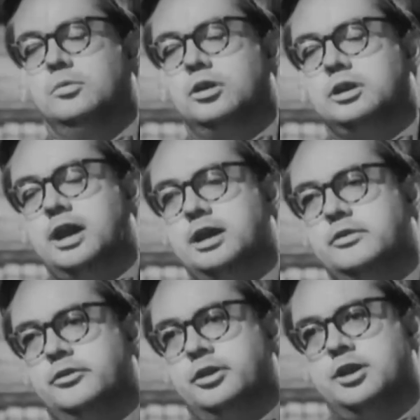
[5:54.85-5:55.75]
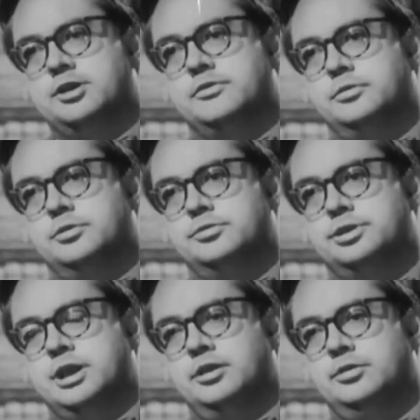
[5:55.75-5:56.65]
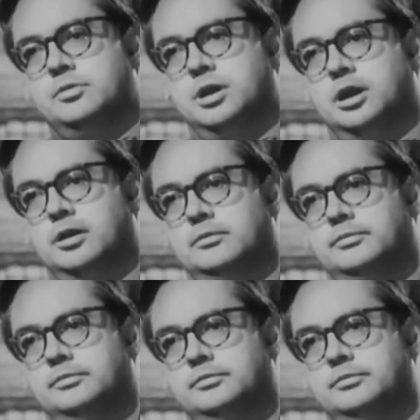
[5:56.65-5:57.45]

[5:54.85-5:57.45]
What kind of a philosopher would you say you are?